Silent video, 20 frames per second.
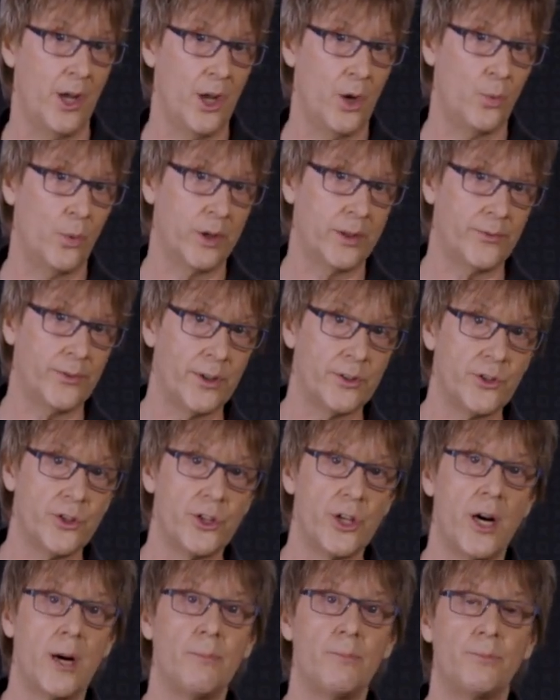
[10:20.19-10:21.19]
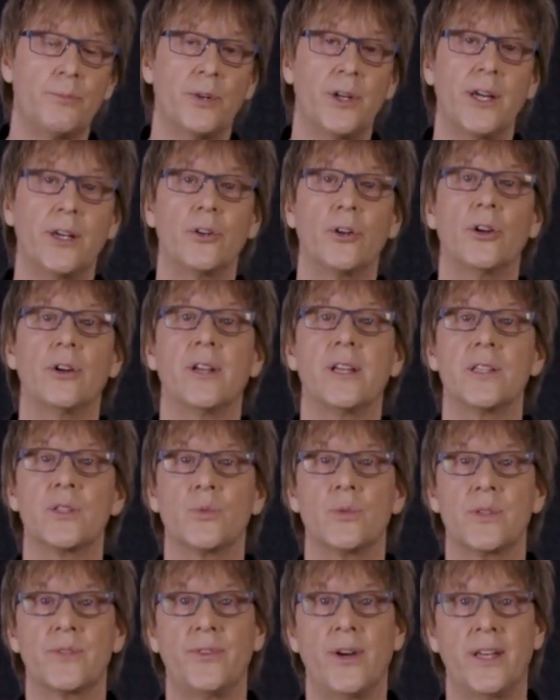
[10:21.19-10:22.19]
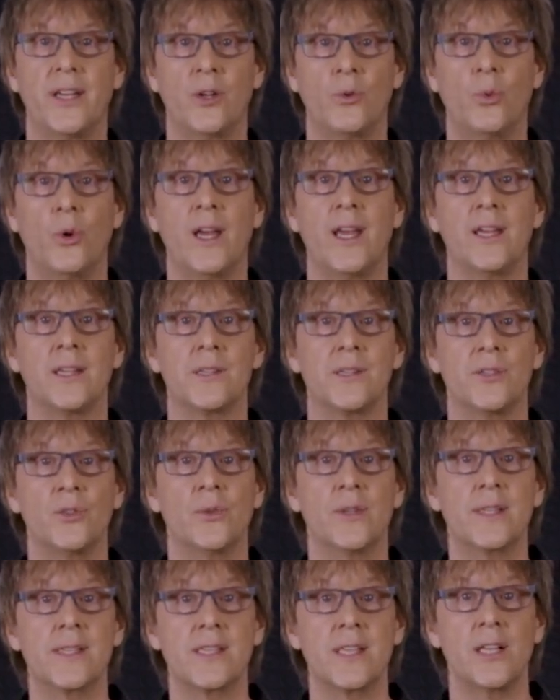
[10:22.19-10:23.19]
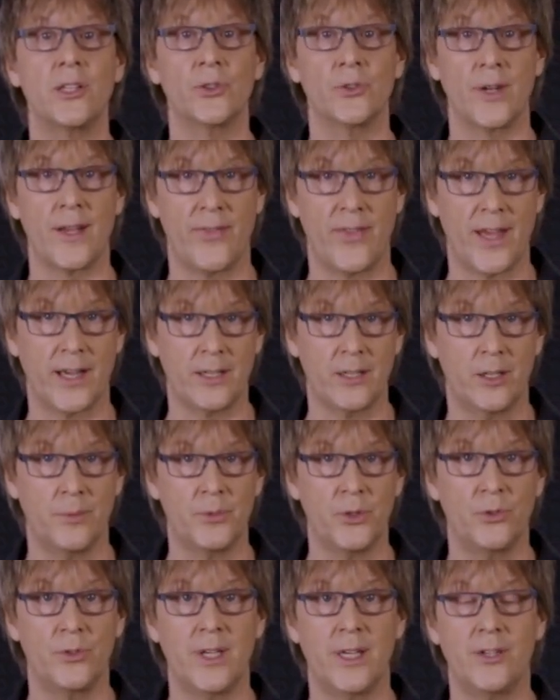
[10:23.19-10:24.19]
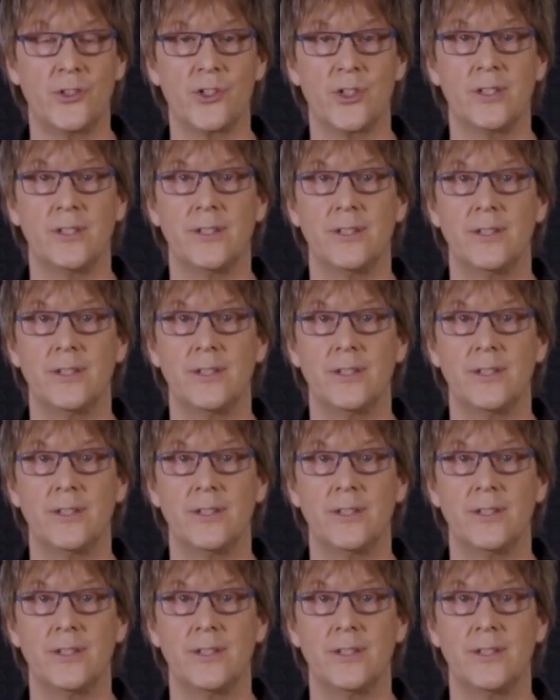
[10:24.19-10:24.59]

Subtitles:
one of our top priorities was finding ways to accelerate that computation.